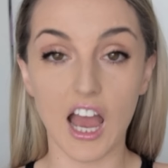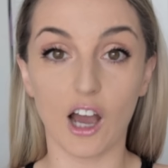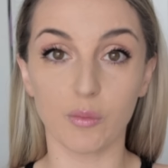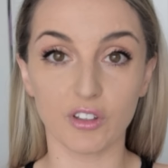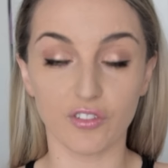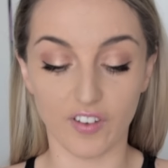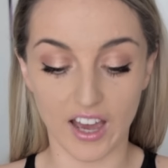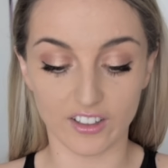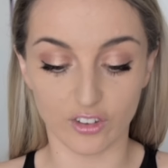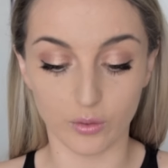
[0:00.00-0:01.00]
How much
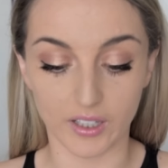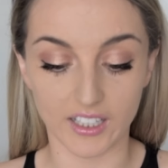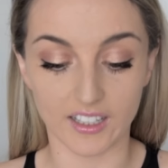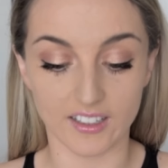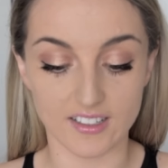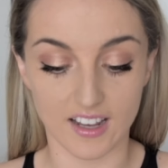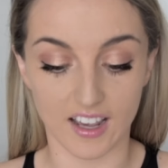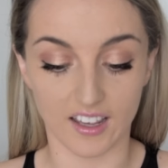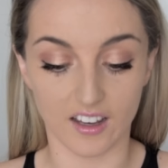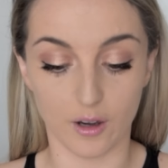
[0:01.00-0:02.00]
fat do you eat in a
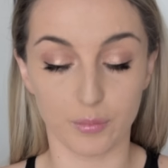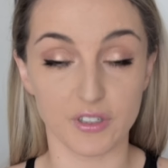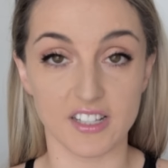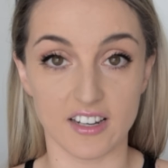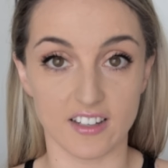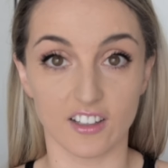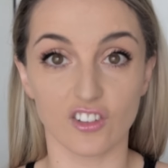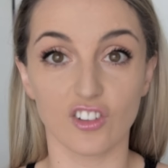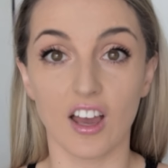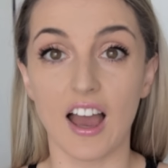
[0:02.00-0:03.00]
day, a
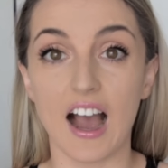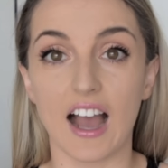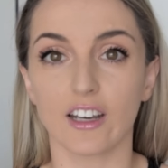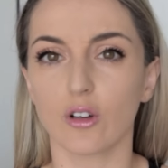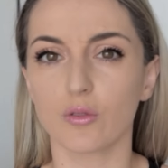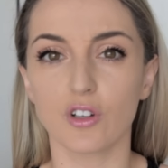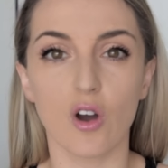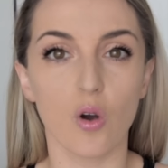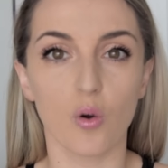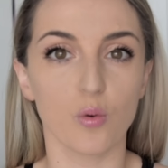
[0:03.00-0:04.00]
percentage? I don't
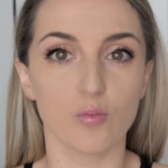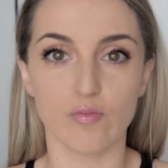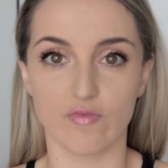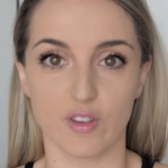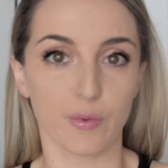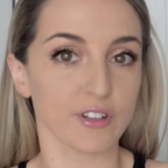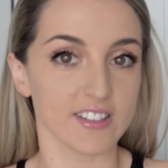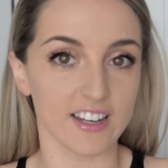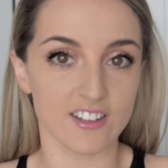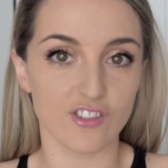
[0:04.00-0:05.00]
know the
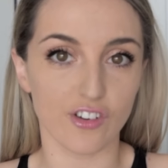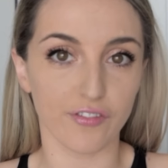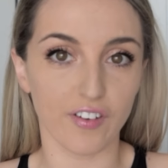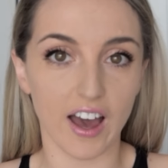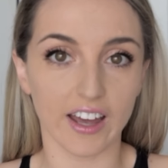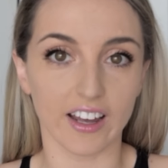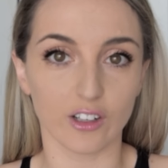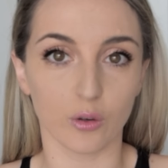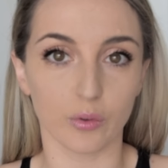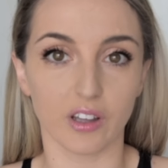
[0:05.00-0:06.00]
percentage of fat, I
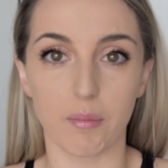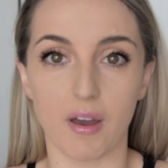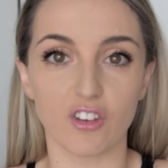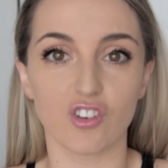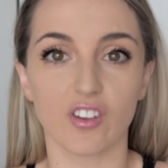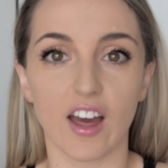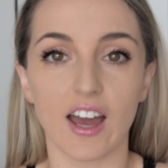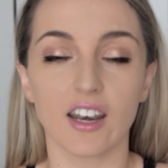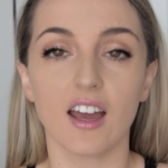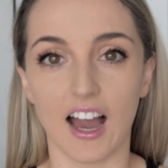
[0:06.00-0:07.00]
don't really measure
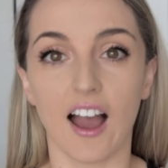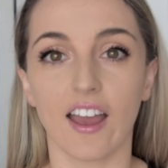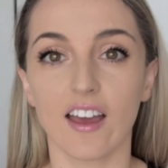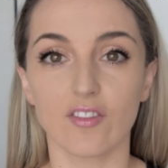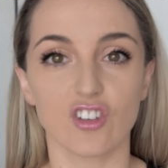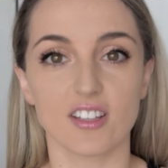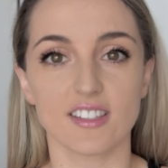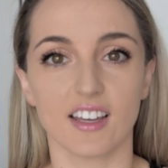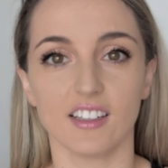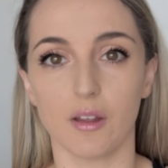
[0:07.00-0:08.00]
that. I have
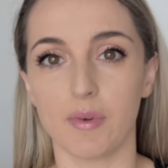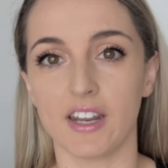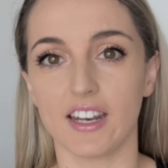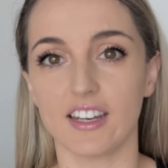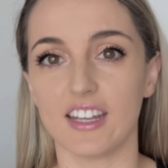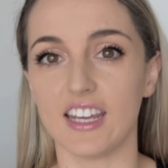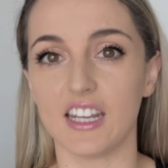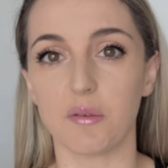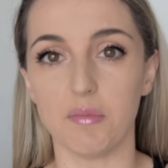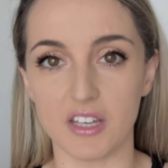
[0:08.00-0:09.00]
just eliminated
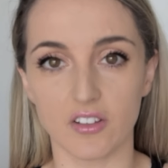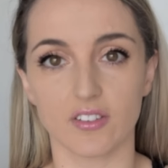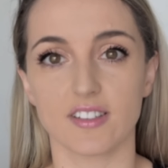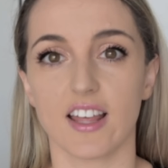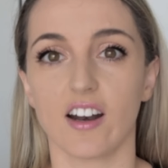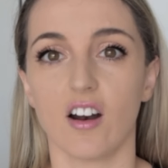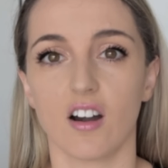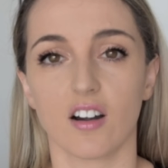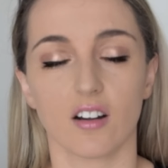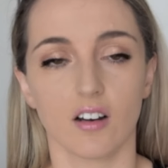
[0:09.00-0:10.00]
eating meals that
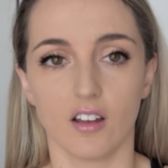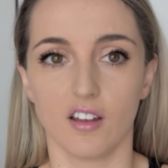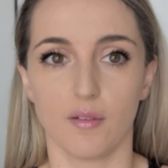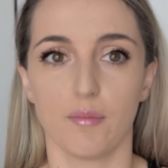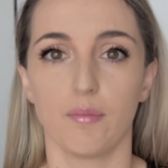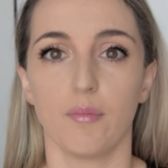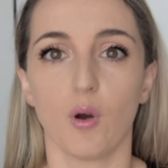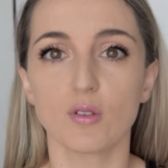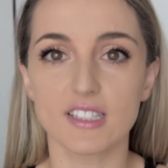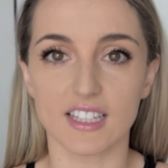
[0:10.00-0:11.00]
are
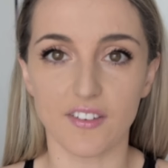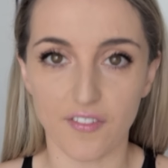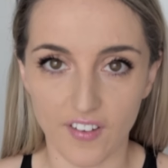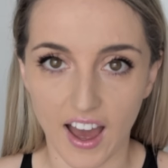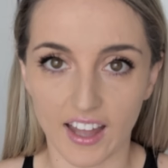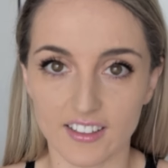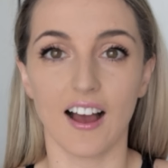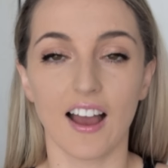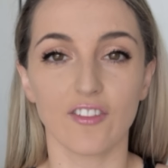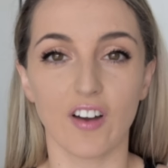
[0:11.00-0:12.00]
mostly fat.
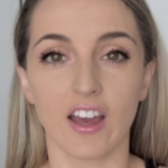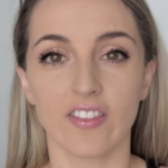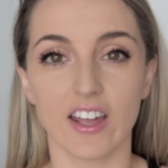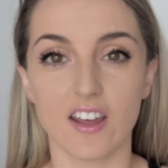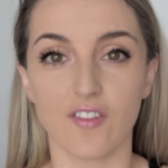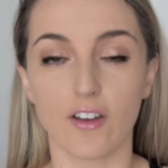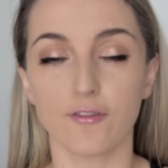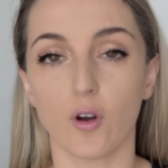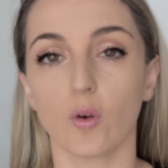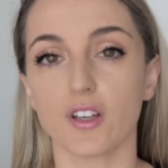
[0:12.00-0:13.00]
I find that if I
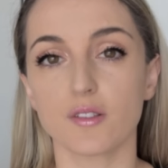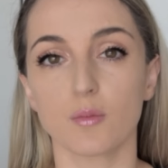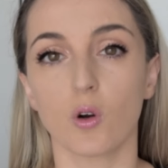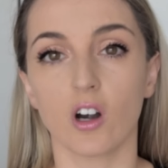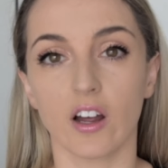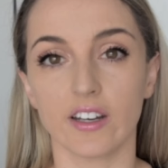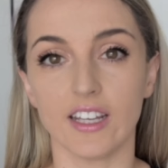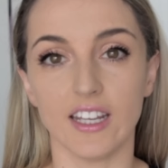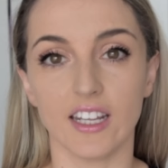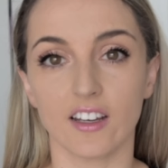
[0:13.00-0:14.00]
focus more on
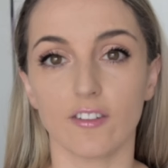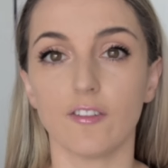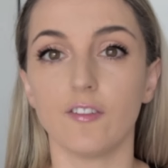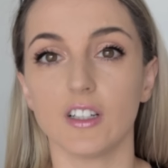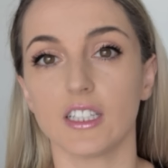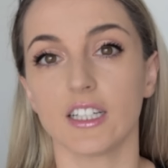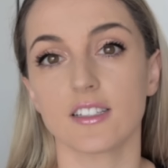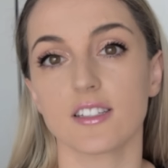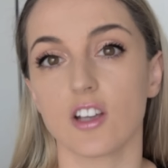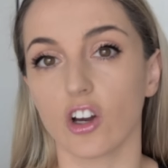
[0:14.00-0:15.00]
eating filling
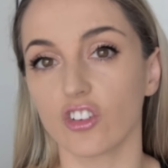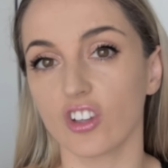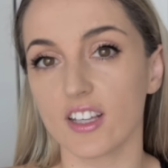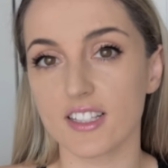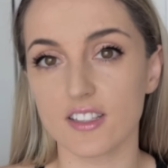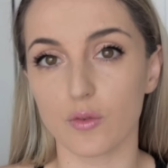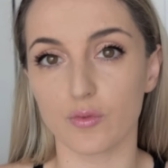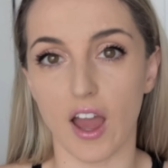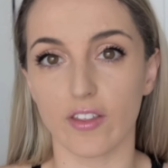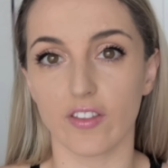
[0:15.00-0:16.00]
starches
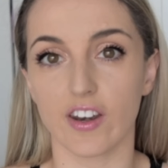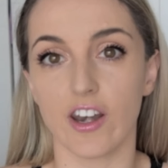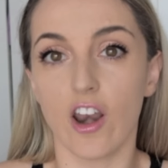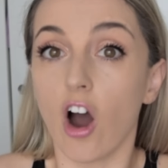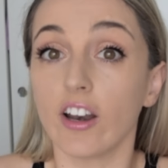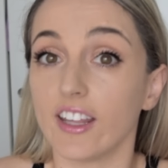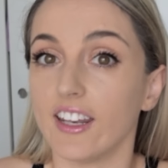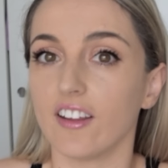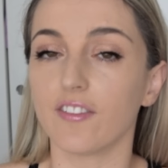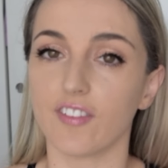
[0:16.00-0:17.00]
rather than not
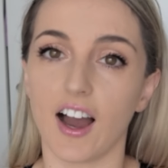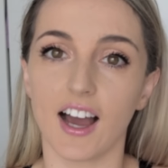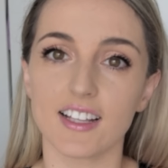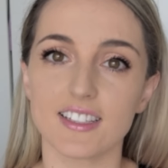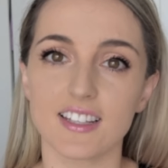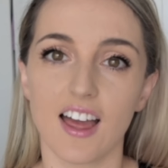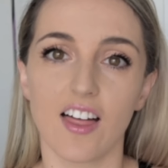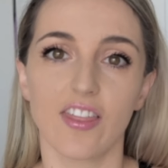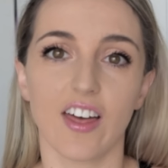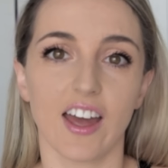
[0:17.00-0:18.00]
eating fats,
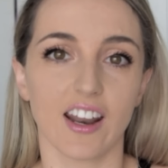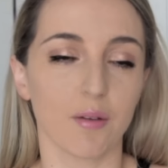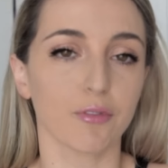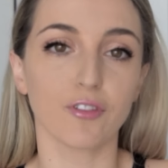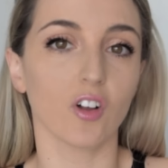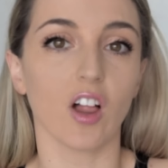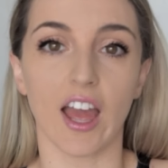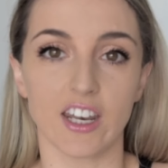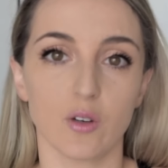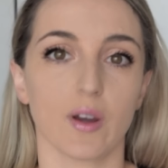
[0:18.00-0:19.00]
that I'm full
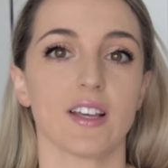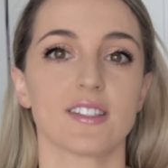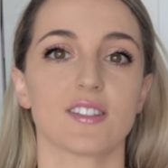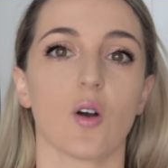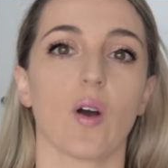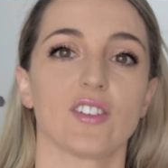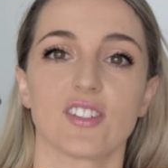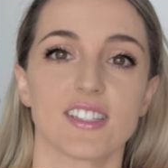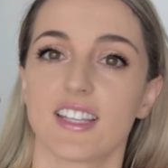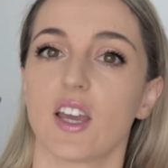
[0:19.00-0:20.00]
anyways, so I
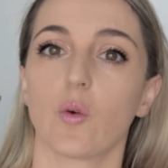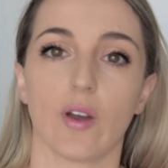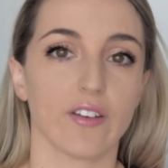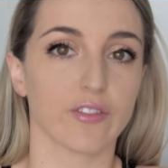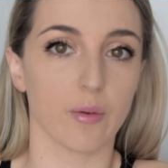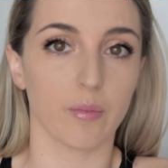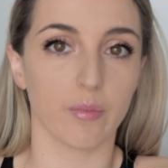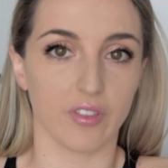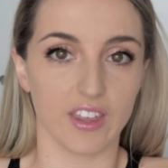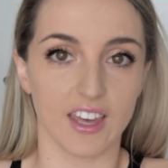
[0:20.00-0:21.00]
just stay away
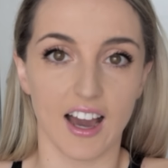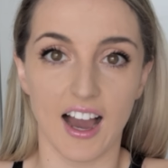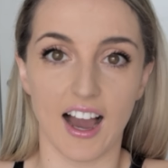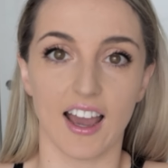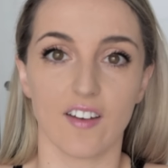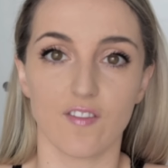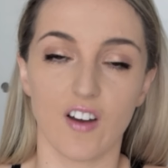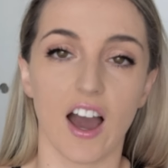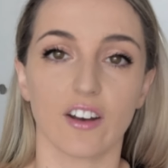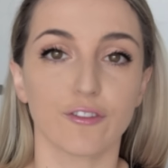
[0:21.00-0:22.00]
from the high
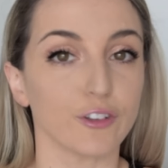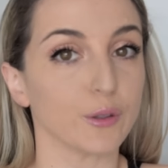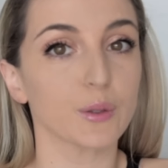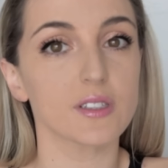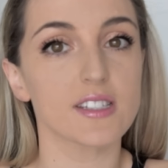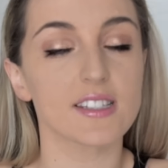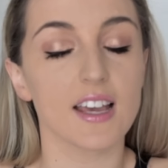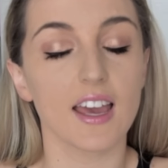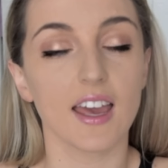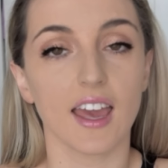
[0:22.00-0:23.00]
fat foods
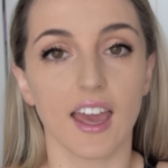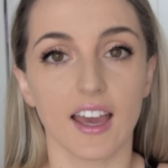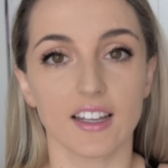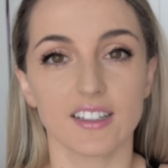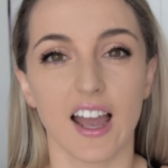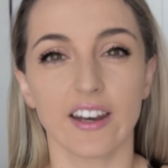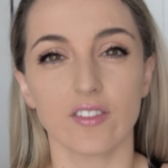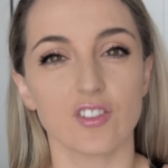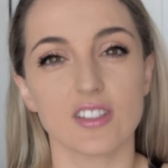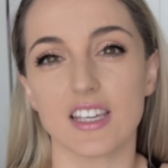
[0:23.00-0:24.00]
and kind
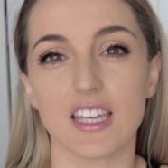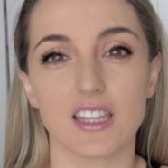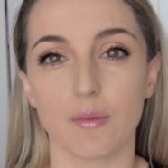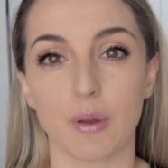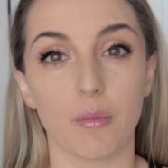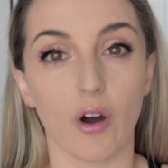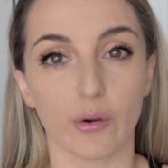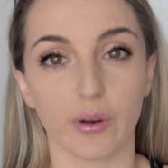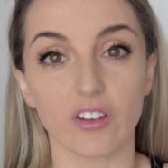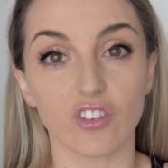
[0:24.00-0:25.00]
of just eat them in
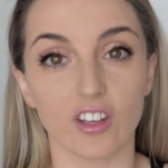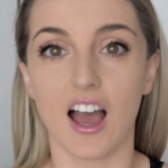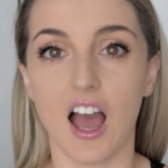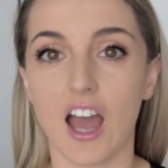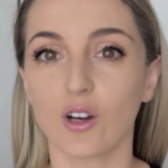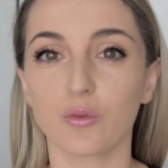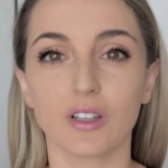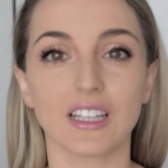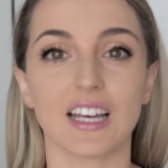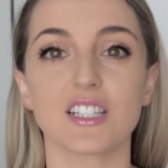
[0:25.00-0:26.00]
moderation. I don't
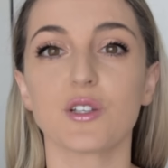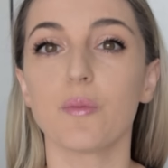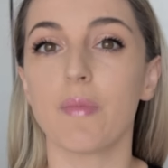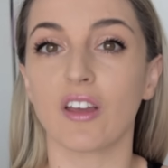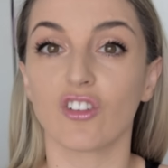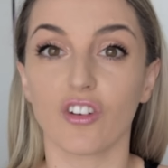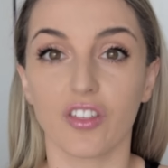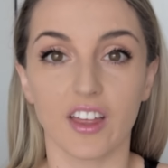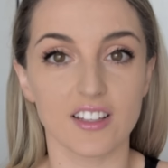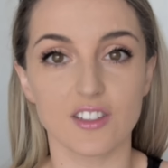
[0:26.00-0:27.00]
really like to measure
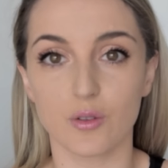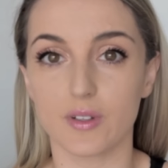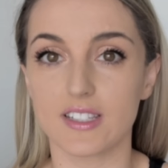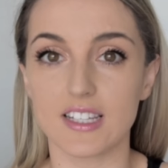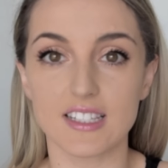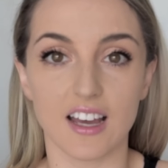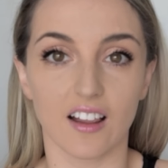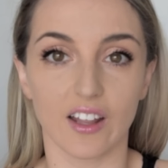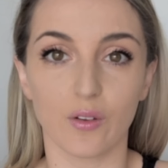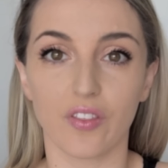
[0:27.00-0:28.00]
things to a detail.
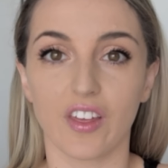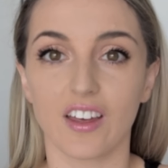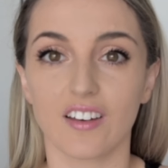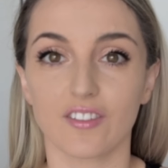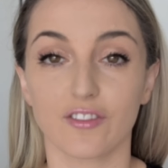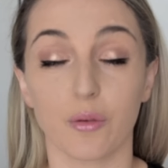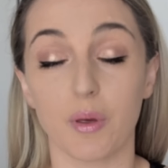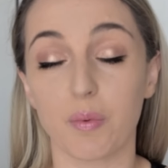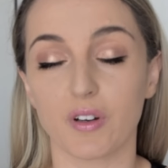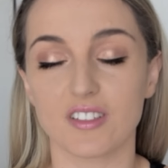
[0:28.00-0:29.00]
I don't think, for
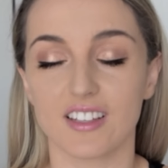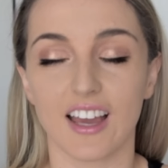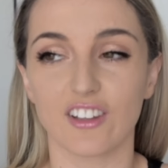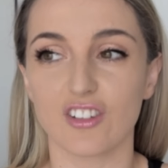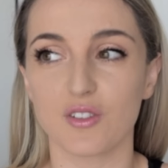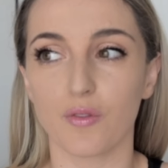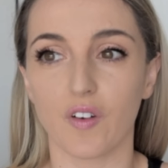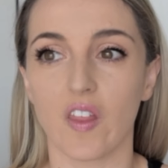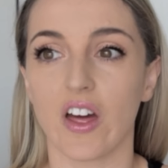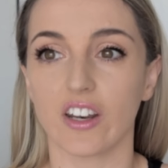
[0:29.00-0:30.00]
me personally, I just don't
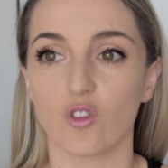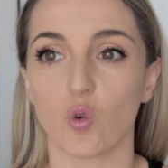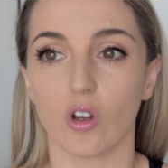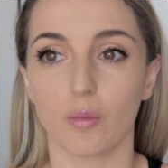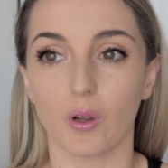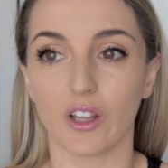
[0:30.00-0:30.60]
find that enjoyable.